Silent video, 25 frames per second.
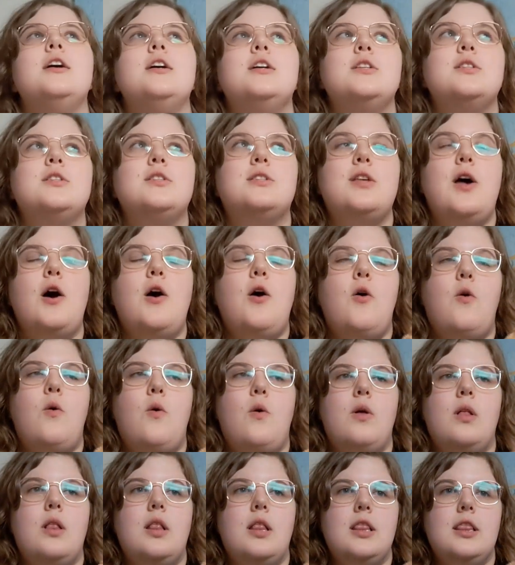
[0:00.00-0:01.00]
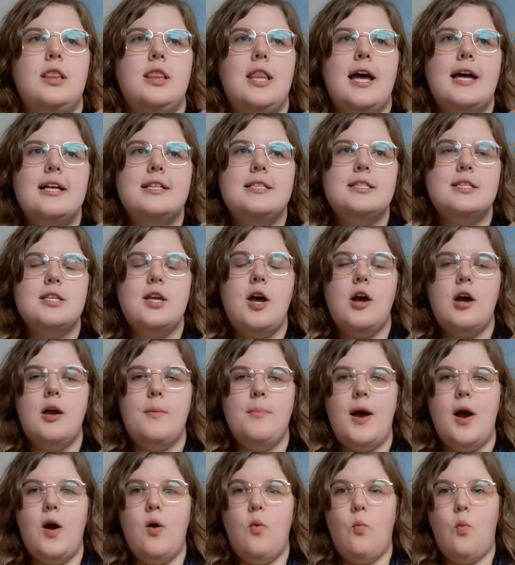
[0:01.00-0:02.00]
So let's talk
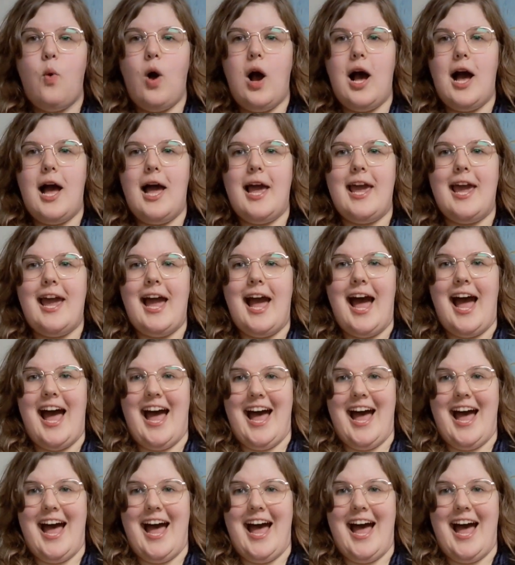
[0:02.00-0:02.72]
about why